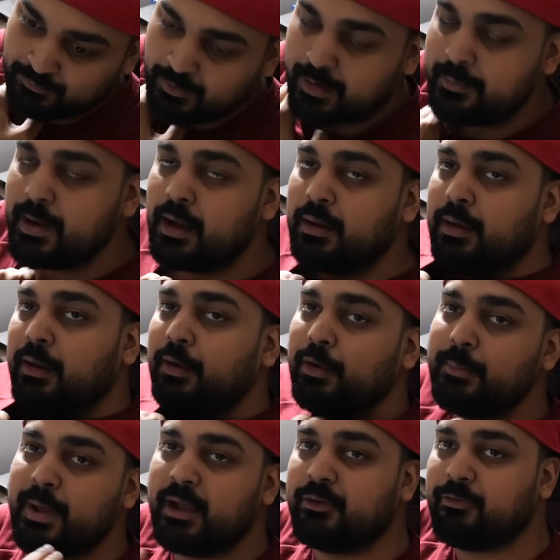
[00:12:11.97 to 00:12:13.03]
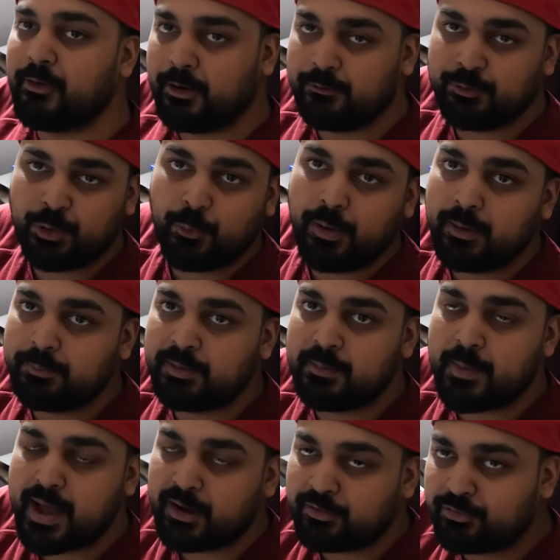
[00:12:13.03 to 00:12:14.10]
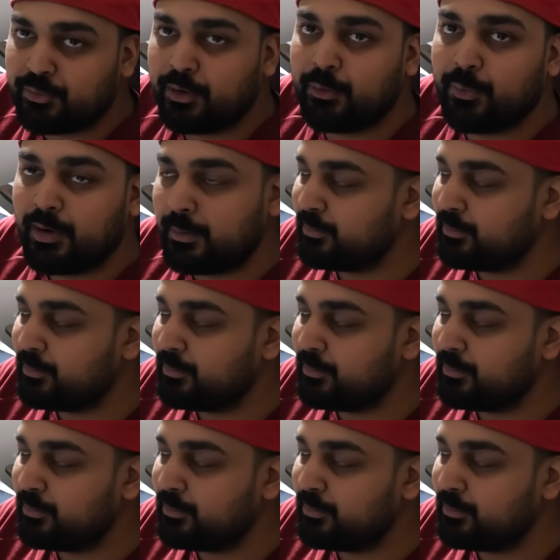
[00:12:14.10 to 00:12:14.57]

Now, I'm not here to make fun of UAP Max or anyone.